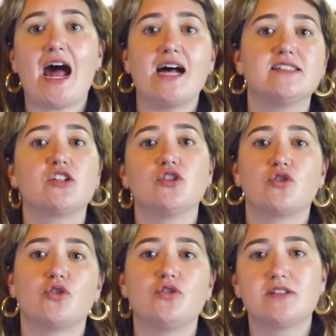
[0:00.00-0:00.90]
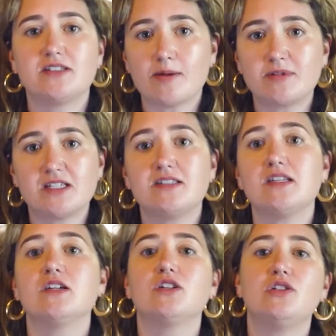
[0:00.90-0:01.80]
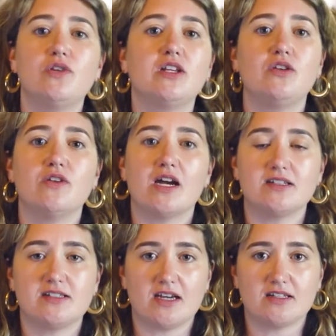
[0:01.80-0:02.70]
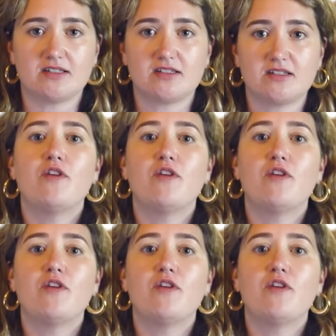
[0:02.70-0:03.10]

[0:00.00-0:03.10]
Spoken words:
as a controlled substance, including the United States.